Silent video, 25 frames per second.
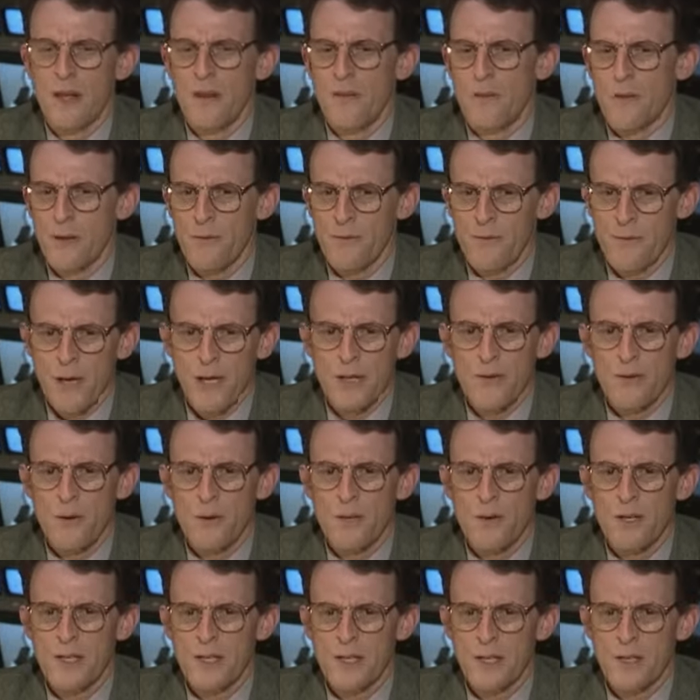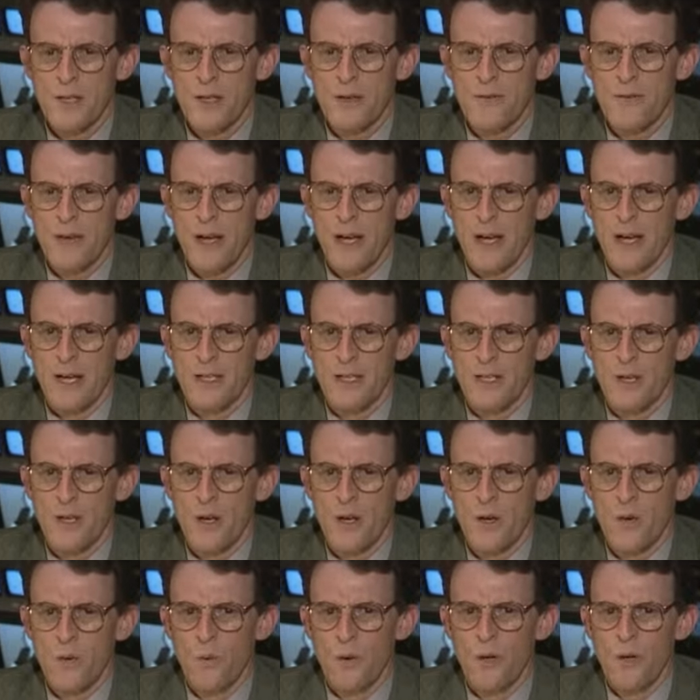The Federal Reserve Act
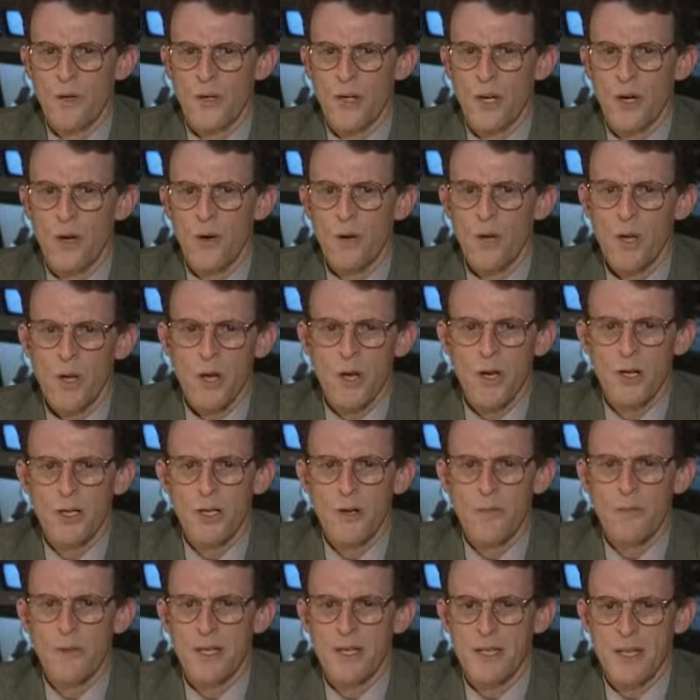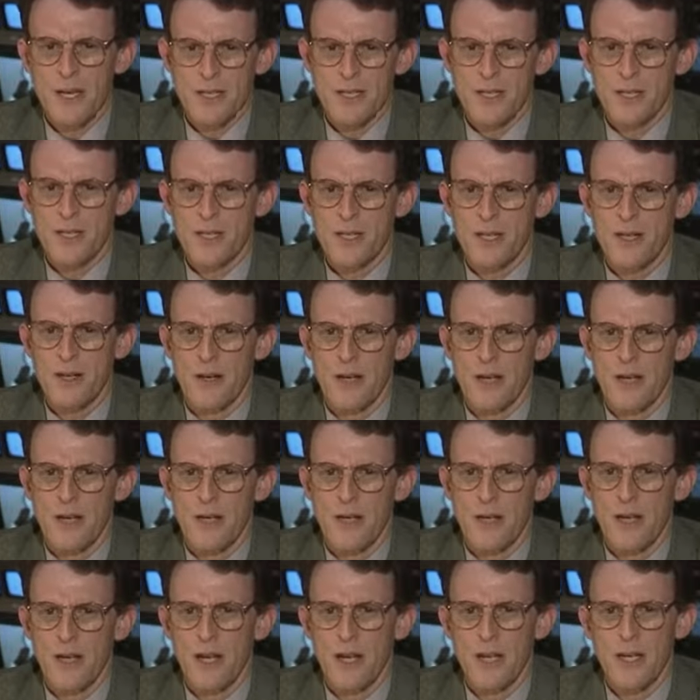will no longer be necessary
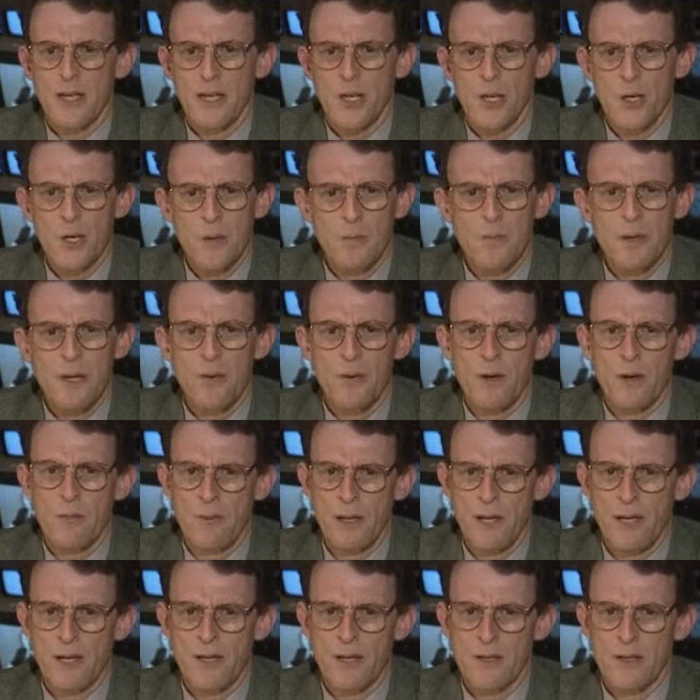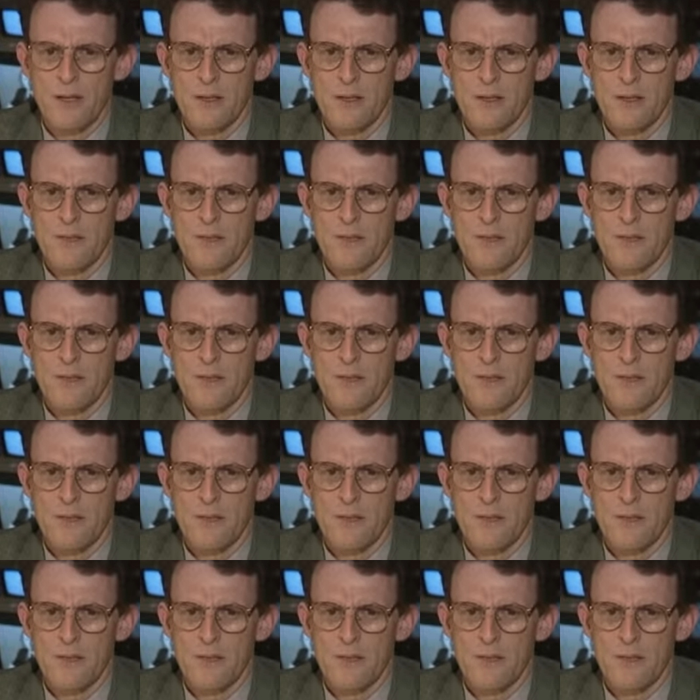and could be repealed.